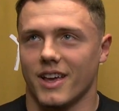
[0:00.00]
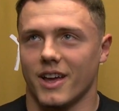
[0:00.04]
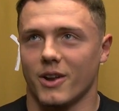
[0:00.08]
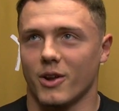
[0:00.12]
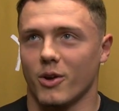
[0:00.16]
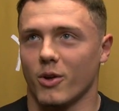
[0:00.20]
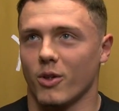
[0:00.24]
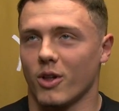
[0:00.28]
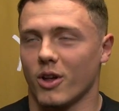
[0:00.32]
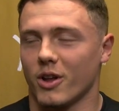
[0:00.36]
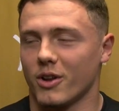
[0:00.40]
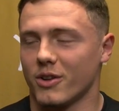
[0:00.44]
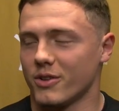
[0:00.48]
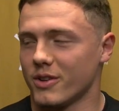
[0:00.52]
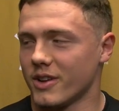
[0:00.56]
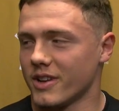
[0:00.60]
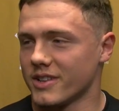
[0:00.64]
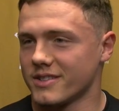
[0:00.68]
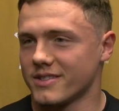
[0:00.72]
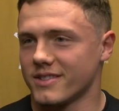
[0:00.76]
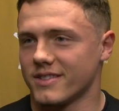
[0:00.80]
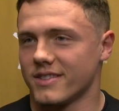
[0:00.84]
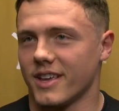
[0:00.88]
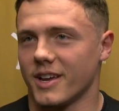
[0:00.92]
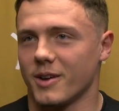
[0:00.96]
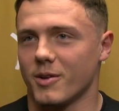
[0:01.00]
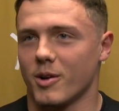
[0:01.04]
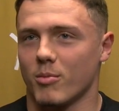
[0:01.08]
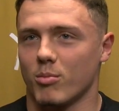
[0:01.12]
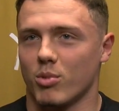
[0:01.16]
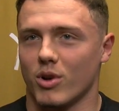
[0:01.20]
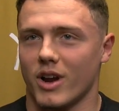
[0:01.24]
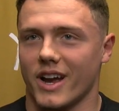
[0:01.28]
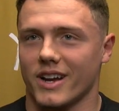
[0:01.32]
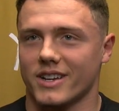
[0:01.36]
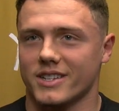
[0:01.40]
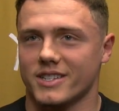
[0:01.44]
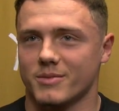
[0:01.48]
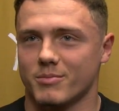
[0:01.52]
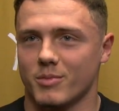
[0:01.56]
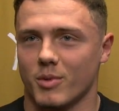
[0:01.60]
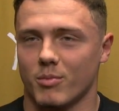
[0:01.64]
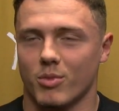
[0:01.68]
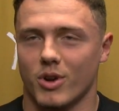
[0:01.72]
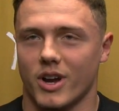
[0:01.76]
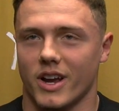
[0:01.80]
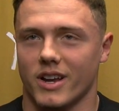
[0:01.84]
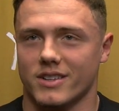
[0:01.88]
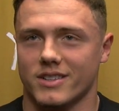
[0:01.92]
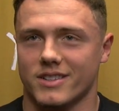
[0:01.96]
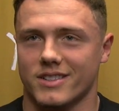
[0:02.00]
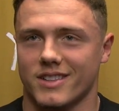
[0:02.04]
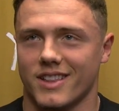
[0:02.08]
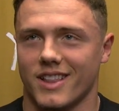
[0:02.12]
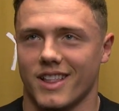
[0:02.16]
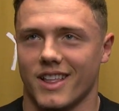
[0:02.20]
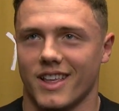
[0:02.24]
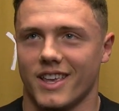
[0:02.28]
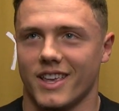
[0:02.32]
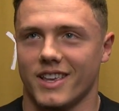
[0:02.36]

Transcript: I know a lot of you guys think about Braxton, but Braxton,